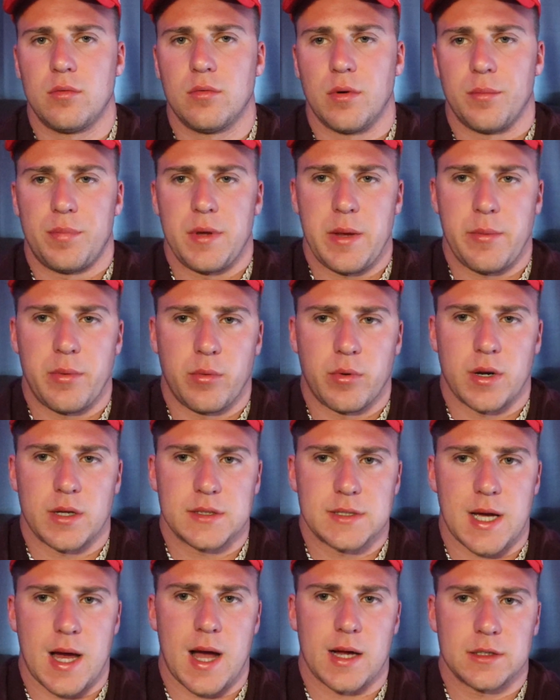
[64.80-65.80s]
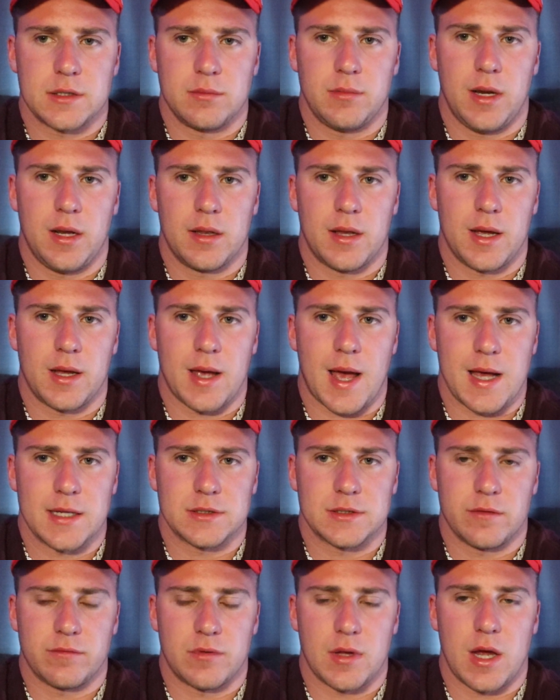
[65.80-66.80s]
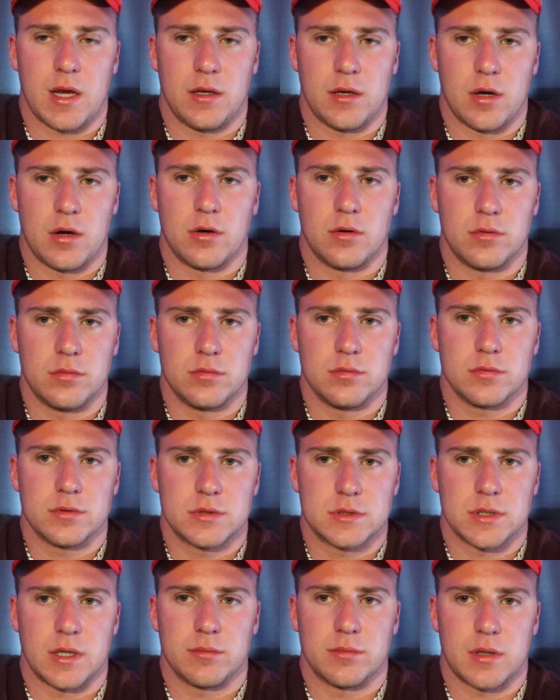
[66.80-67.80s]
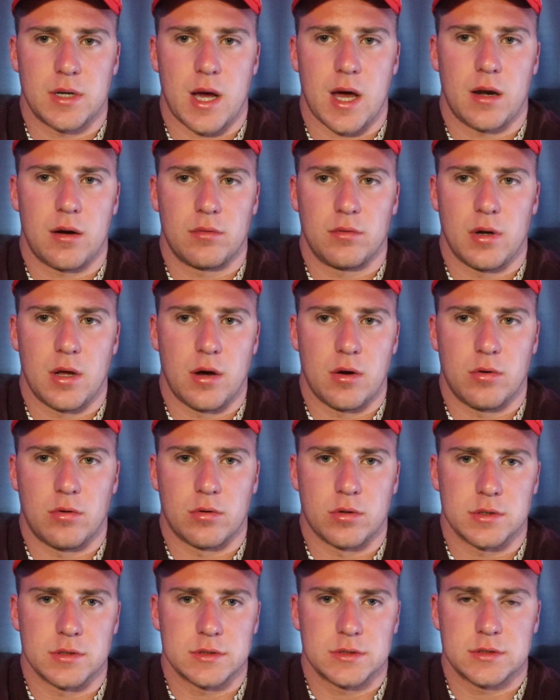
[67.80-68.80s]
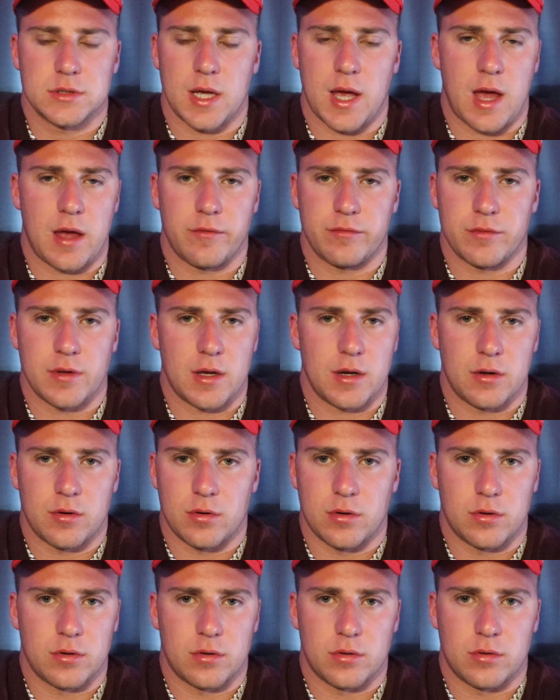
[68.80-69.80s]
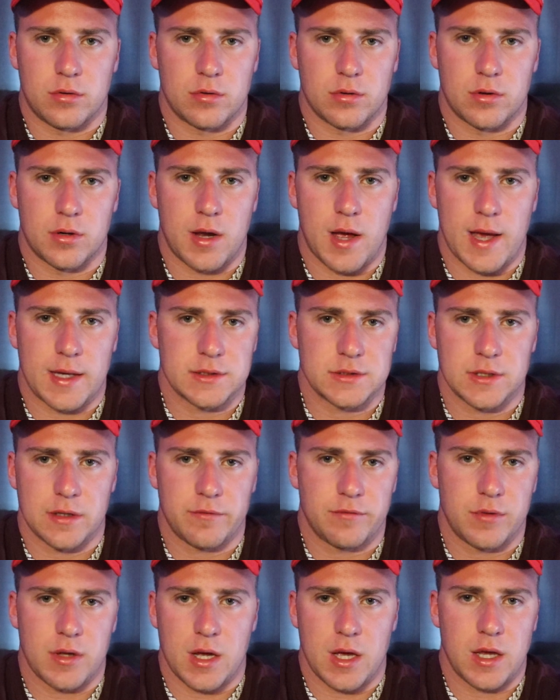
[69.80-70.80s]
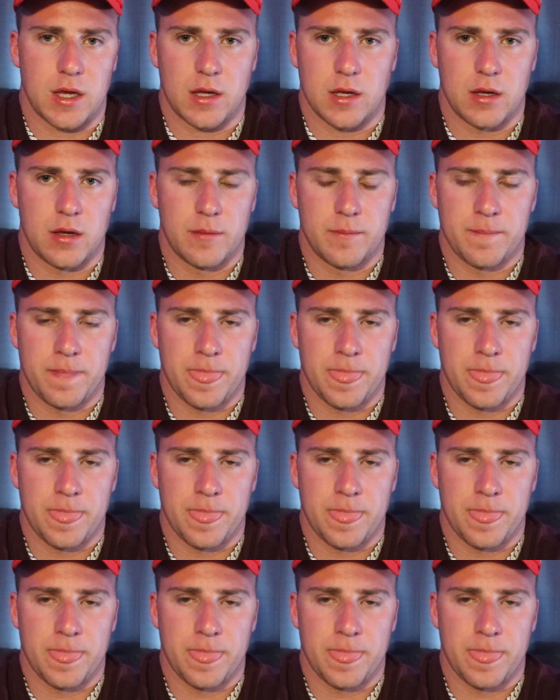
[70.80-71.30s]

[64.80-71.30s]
when people want to talk to me like as if they know something I don't know, or as if like